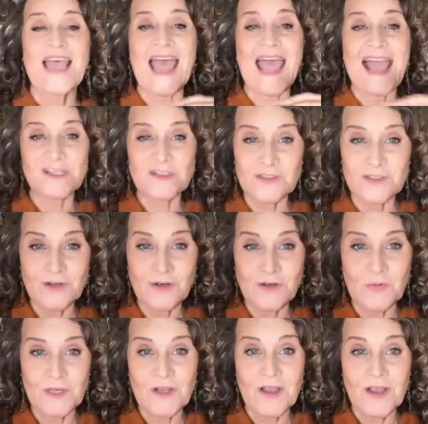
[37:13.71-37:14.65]
actually
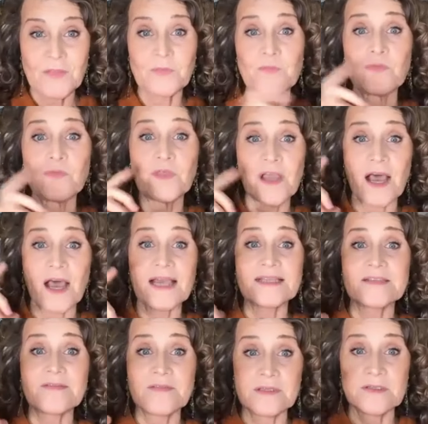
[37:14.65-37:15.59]
going on, through the
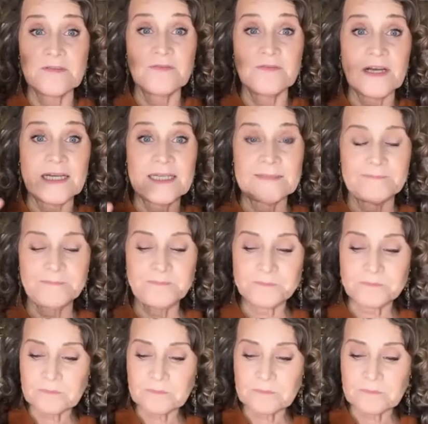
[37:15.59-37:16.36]
eyes of the divine.